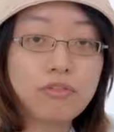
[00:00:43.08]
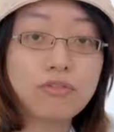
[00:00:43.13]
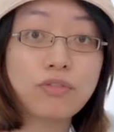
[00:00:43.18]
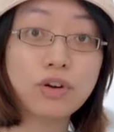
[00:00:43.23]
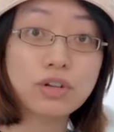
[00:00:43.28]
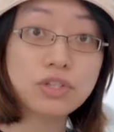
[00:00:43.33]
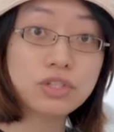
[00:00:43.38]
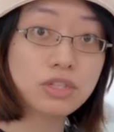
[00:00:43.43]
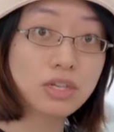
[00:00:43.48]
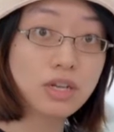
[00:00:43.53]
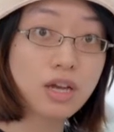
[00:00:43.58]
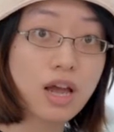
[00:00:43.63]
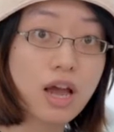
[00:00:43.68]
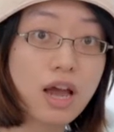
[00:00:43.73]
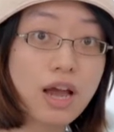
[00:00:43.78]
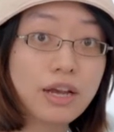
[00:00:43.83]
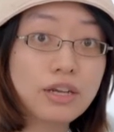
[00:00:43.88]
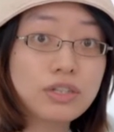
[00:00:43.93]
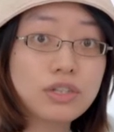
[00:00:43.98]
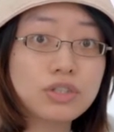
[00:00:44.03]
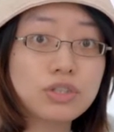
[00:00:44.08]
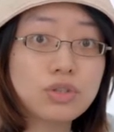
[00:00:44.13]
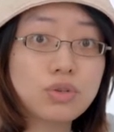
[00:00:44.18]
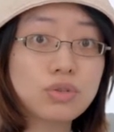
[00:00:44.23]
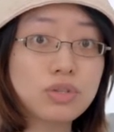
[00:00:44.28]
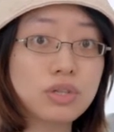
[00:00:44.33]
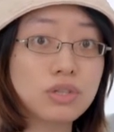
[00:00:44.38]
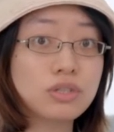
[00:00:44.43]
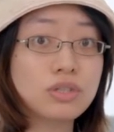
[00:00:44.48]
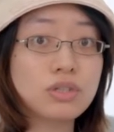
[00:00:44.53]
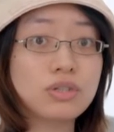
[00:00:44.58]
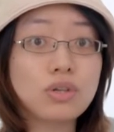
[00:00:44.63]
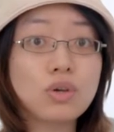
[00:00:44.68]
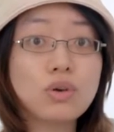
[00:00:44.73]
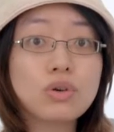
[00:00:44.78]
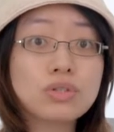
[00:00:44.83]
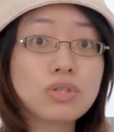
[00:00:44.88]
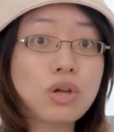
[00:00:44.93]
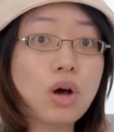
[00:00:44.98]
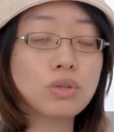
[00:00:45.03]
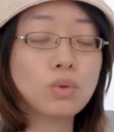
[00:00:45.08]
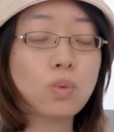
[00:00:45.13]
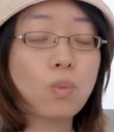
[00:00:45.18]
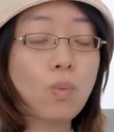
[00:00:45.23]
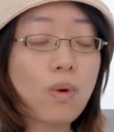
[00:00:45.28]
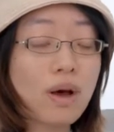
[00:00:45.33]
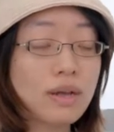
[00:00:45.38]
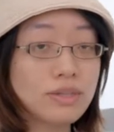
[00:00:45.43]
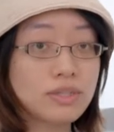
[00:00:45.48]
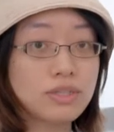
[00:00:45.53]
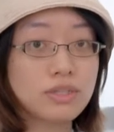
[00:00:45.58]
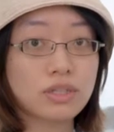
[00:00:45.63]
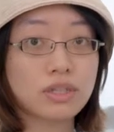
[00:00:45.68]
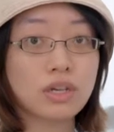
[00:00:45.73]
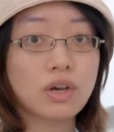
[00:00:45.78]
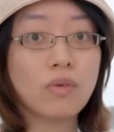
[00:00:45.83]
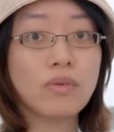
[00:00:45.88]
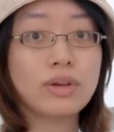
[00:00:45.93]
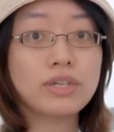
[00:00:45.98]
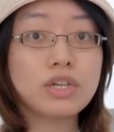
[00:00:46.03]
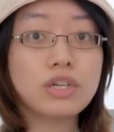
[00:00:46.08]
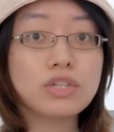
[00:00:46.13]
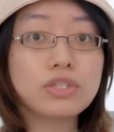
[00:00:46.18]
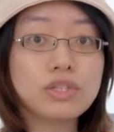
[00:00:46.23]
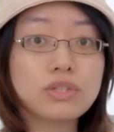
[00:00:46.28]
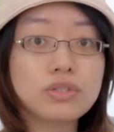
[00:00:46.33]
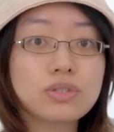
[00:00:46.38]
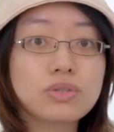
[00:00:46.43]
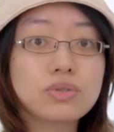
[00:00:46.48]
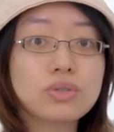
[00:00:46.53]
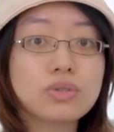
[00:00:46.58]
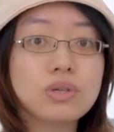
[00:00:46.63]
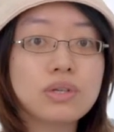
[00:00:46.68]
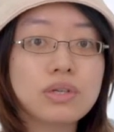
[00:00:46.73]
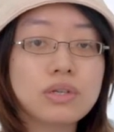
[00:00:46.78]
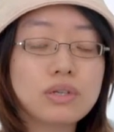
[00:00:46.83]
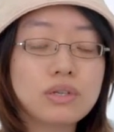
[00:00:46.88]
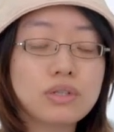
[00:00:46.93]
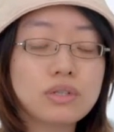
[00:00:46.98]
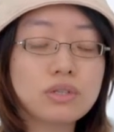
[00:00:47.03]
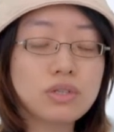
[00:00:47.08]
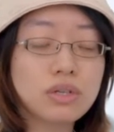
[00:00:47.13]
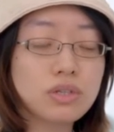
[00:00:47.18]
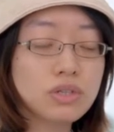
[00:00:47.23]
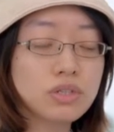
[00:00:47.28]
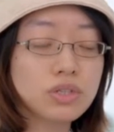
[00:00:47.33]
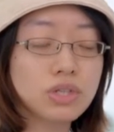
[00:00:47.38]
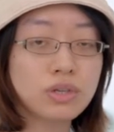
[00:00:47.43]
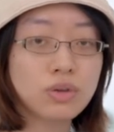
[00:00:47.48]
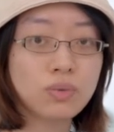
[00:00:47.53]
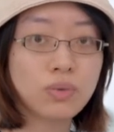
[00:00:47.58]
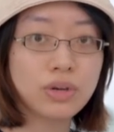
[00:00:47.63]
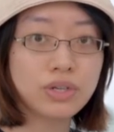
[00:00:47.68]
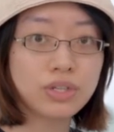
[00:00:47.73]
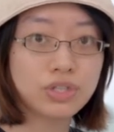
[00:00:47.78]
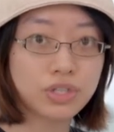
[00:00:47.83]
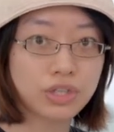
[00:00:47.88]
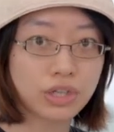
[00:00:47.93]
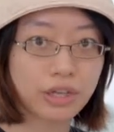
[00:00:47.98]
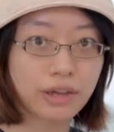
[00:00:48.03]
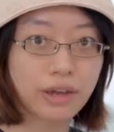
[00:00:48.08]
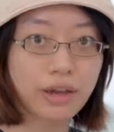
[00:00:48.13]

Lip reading: First, it uses the newest advanced cavitation third generation